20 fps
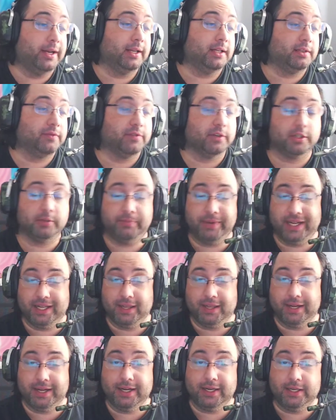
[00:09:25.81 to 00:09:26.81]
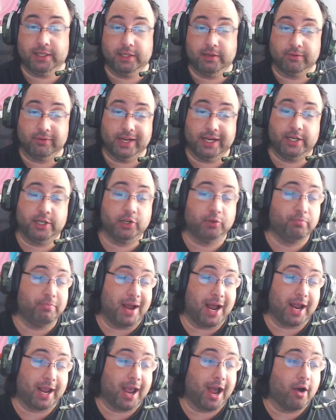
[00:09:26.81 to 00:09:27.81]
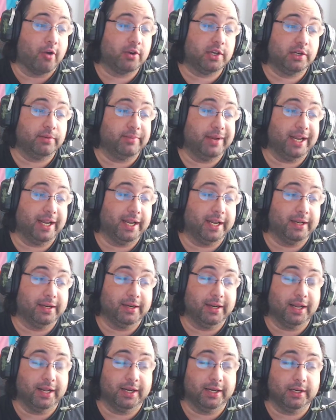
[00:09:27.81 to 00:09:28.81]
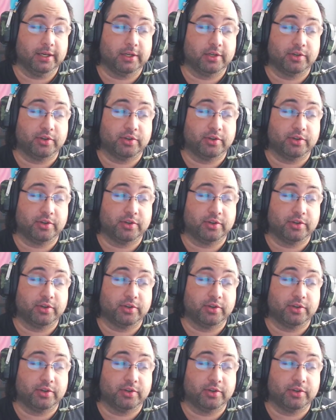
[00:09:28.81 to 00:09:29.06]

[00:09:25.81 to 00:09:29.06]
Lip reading: is for Speedlink to reach back out to me and